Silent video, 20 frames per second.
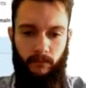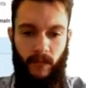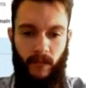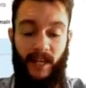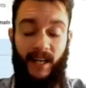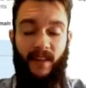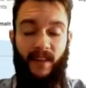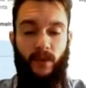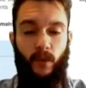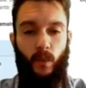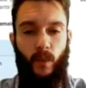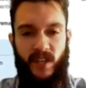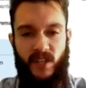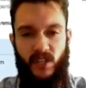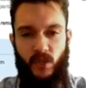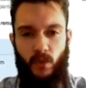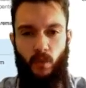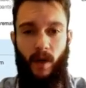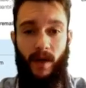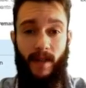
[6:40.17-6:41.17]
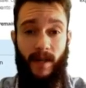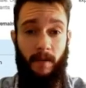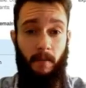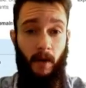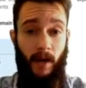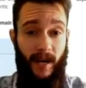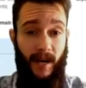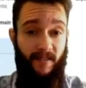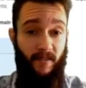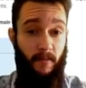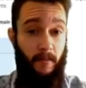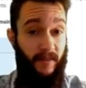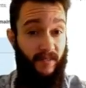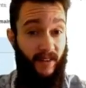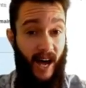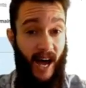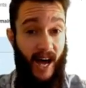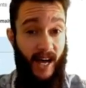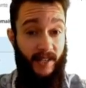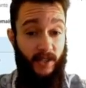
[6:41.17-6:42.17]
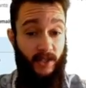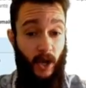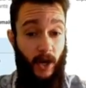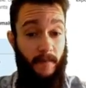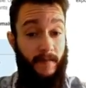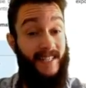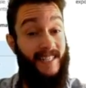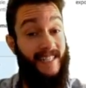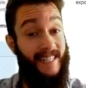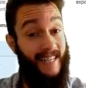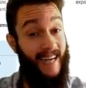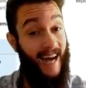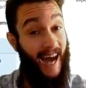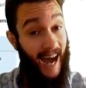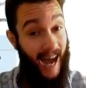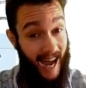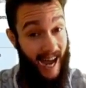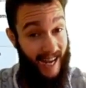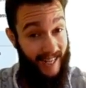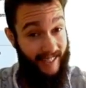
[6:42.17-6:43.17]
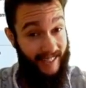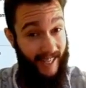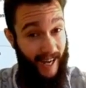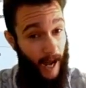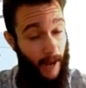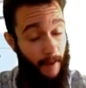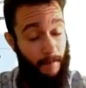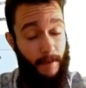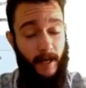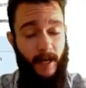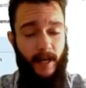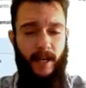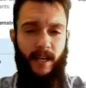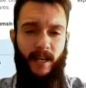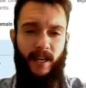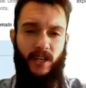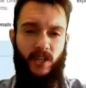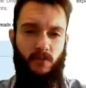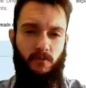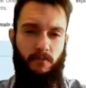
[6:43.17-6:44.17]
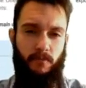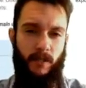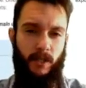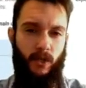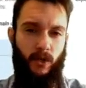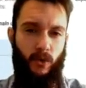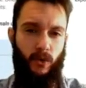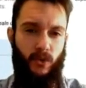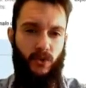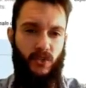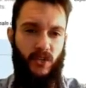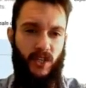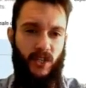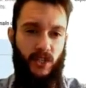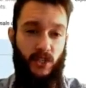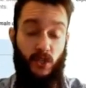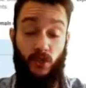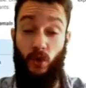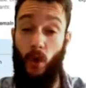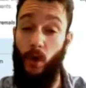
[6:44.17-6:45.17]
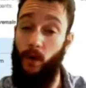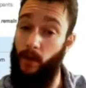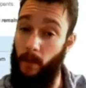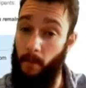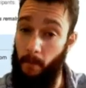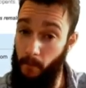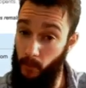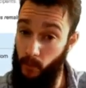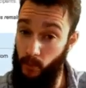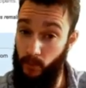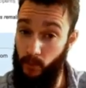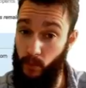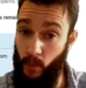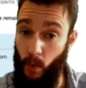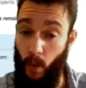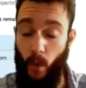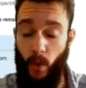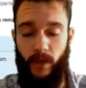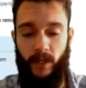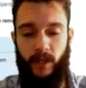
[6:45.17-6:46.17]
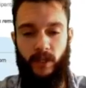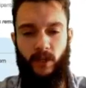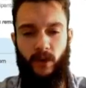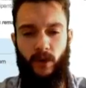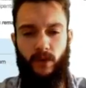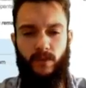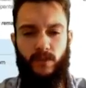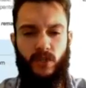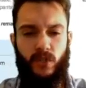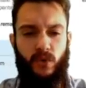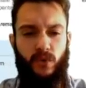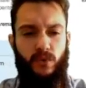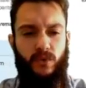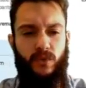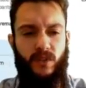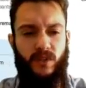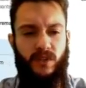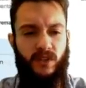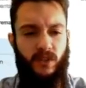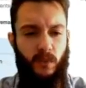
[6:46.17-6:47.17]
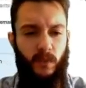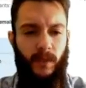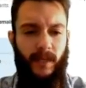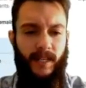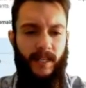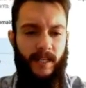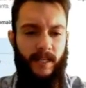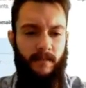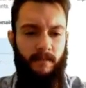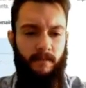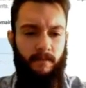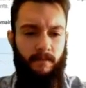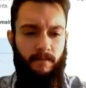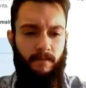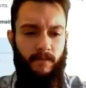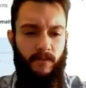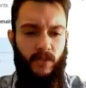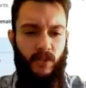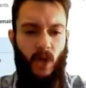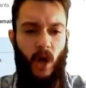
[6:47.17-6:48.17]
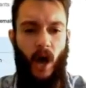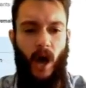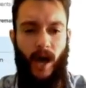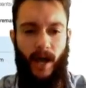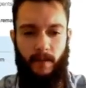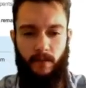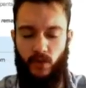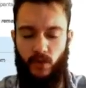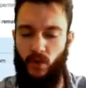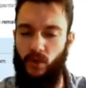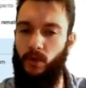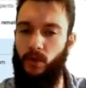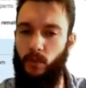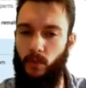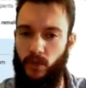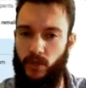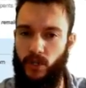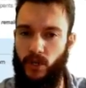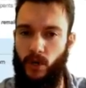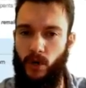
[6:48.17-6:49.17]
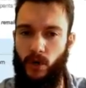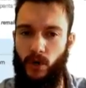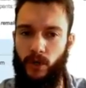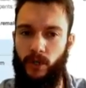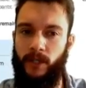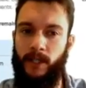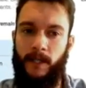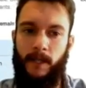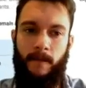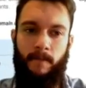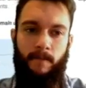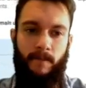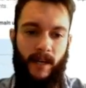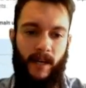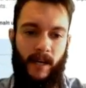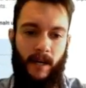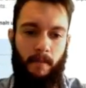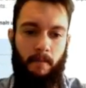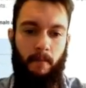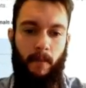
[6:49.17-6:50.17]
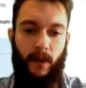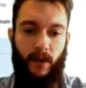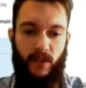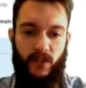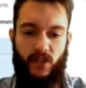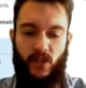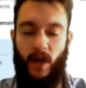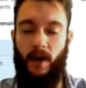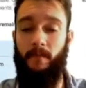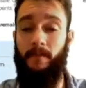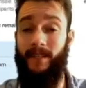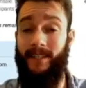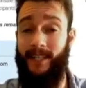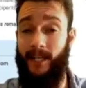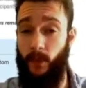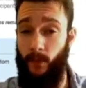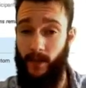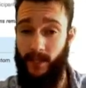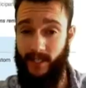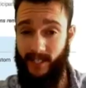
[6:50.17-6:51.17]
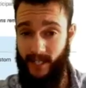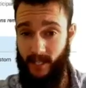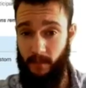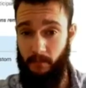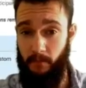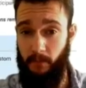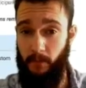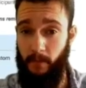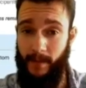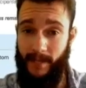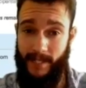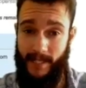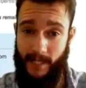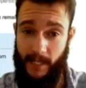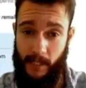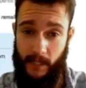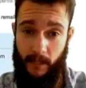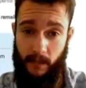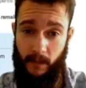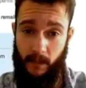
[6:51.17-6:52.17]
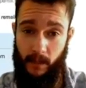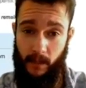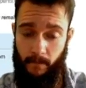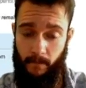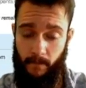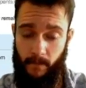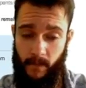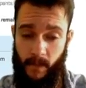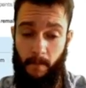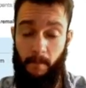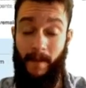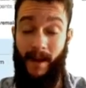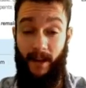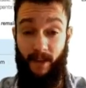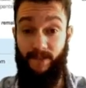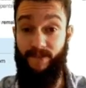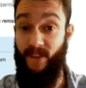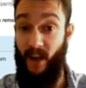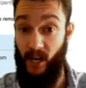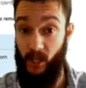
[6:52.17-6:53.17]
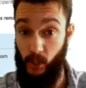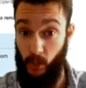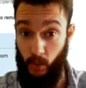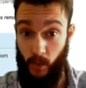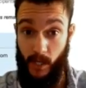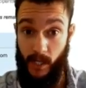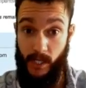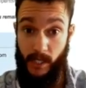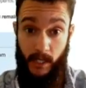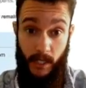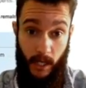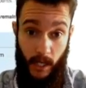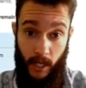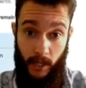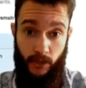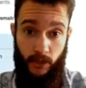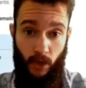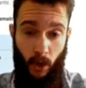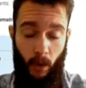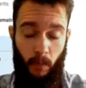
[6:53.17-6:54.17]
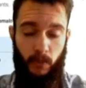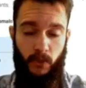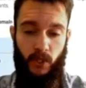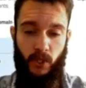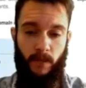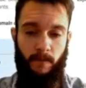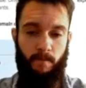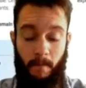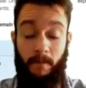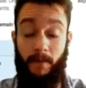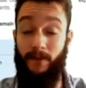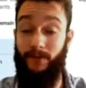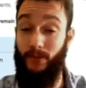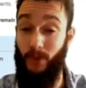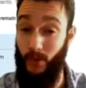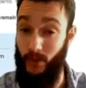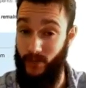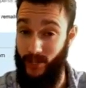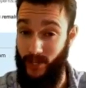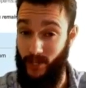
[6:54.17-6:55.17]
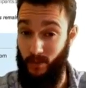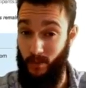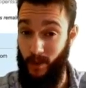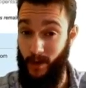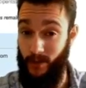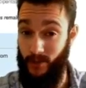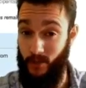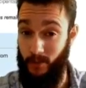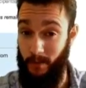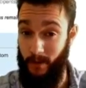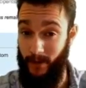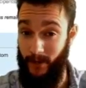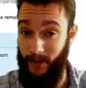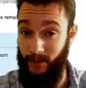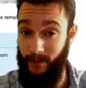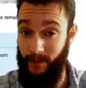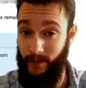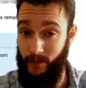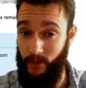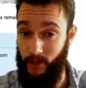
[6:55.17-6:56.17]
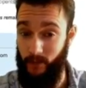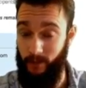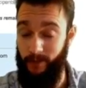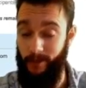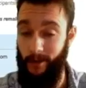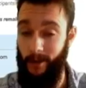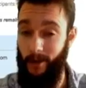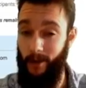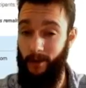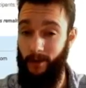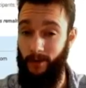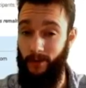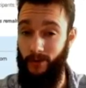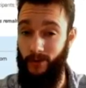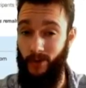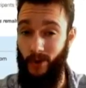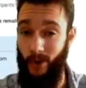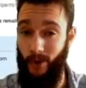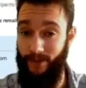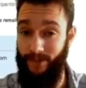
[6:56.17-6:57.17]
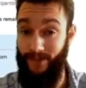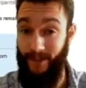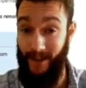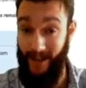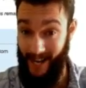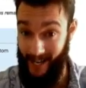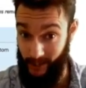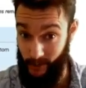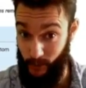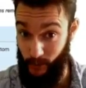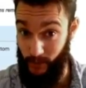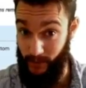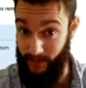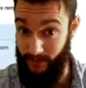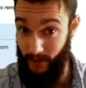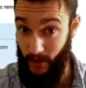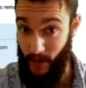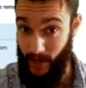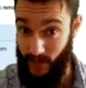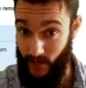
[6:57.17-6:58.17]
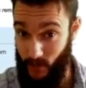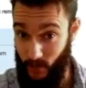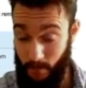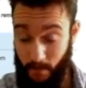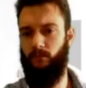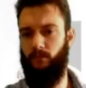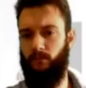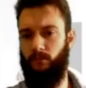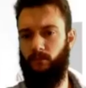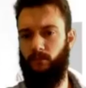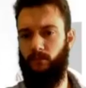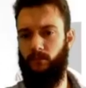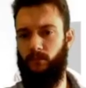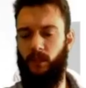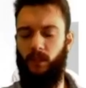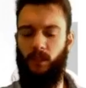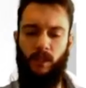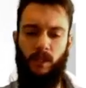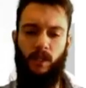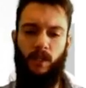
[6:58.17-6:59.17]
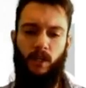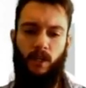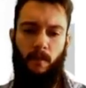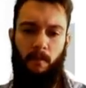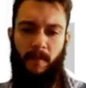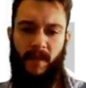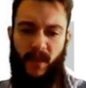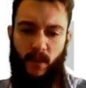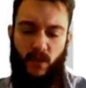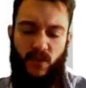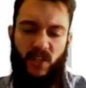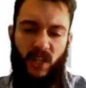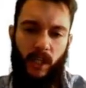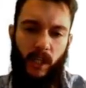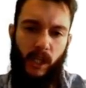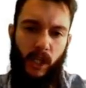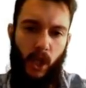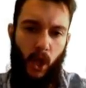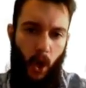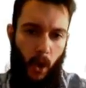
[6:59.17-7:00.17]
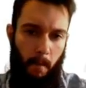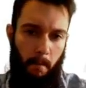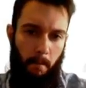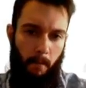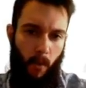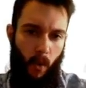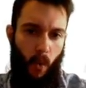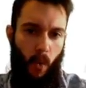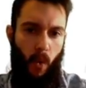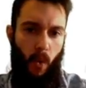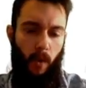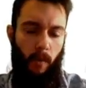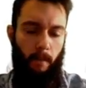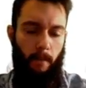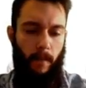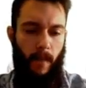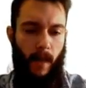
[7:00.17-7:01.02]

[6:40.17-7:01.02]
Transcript: Another reason why they might have a bit of a hard time hitting hard cap is because it's not a moon coin. You know, 2 to 3 times on the return by the time they get around to implementing manufacturer adoption. But of course, that's wild speculation, not financial advice. But there is a lot more